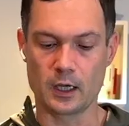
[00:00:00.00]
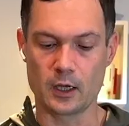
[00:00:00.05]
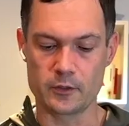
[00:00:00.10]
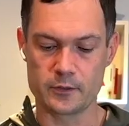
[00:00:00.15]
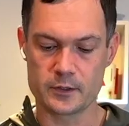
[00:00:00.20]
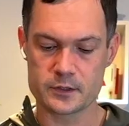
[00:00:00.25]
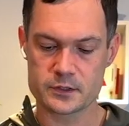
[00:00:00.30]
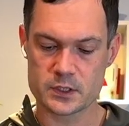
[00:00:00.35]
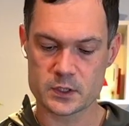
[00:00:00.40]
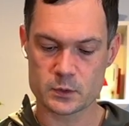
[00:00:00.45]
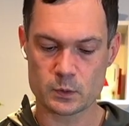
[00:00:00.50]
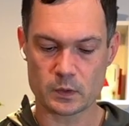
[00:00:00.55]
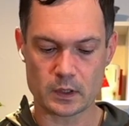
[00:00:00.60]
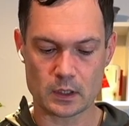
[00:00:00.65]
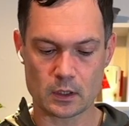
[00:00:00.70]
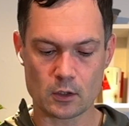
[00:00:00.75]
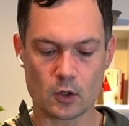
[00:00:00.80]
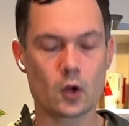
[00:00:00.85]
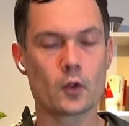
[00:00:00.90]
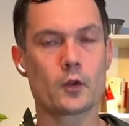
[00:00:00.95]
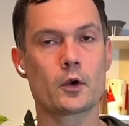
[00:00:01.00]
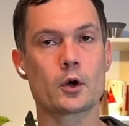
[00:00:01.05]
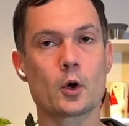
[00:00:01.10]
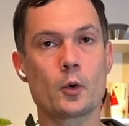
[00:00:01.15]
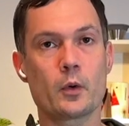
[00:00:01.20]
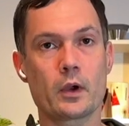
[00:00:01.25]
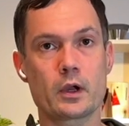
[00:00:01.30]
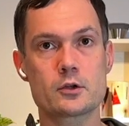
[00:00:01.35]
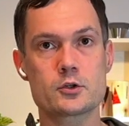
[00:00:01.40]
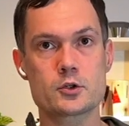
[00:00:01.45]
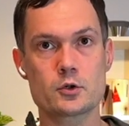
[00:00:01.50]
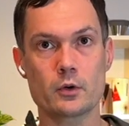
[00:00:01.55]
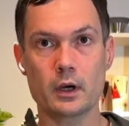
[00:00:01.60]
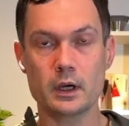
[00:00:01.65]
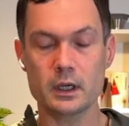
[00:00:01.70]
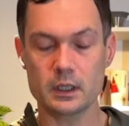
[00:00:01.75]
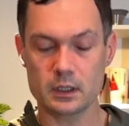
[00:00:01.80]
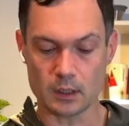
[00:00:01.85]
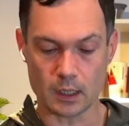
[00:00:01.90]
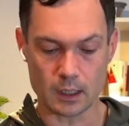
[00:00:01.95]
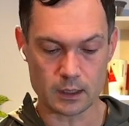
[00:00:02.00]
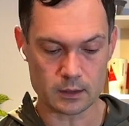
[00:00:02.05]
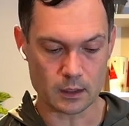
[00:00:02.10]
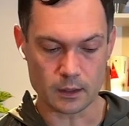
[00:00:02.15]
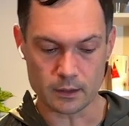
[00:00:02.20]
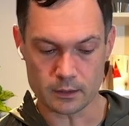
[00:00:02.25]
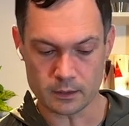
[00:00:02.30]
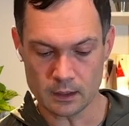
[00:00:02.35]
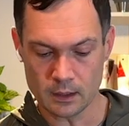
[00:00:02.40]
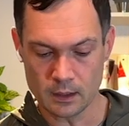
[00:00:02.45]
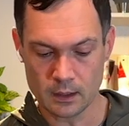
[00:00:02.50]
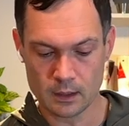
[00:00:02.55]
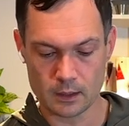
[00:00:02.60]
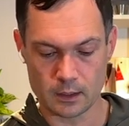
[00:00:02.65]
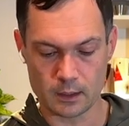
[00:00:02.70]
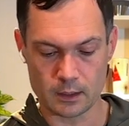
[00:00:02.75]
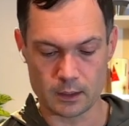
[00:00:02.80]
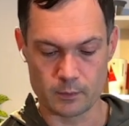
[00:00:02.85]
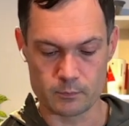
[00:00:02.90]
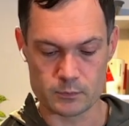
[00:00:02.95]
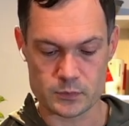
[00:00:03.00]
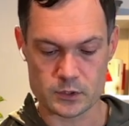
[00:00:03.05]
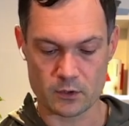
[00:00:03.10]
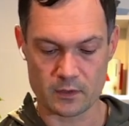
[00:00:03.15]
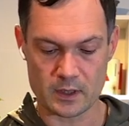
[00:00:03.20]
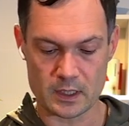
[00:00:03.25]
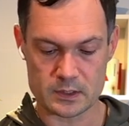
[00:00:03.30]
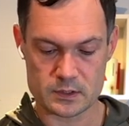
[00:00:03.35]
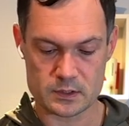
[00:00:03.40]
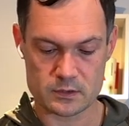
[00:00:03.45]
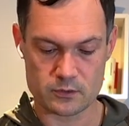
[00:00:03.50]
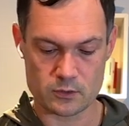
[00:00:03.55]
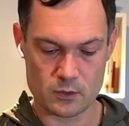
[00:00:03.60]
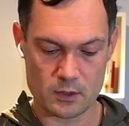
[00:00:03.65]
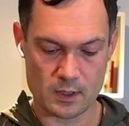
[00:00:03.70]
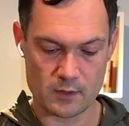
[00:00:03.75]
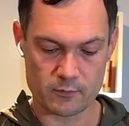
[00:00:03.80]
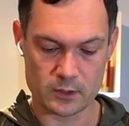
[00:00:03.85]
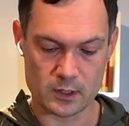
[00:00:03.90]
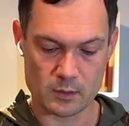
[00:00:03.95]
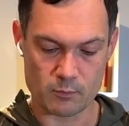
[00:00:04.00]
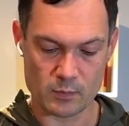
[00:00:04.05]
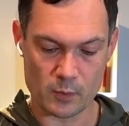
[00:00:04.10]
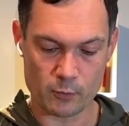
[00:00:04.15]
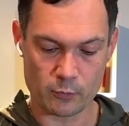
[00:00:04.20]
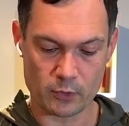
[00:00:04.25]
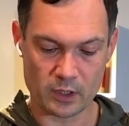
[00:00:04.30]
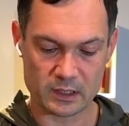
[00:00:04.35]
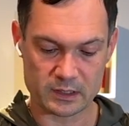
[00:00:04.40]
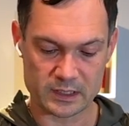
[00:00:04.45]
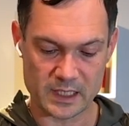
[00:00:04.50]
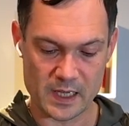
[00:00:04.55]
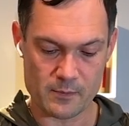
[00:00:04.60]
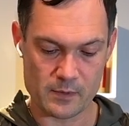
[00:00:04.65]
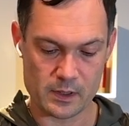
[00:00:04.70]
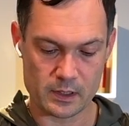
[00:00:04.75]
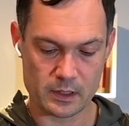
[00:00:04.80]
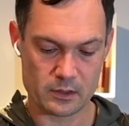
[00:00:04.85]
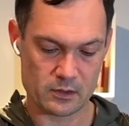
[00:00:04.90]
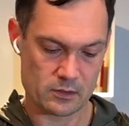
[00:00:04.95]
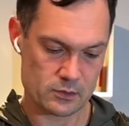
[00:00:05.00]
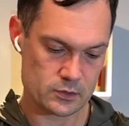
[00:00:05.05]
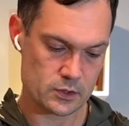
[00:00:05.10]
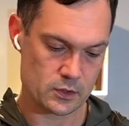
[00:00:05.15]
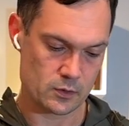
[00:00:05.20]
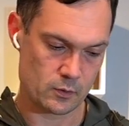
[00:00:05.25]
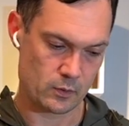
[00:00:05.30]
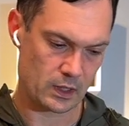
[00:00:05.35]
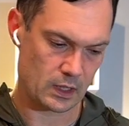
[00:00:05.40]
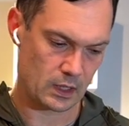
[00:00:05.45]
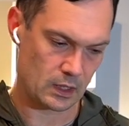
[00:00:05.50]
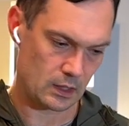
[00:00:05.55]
This is what they call their quick dry nylon. So that's, you have the membrane laminated to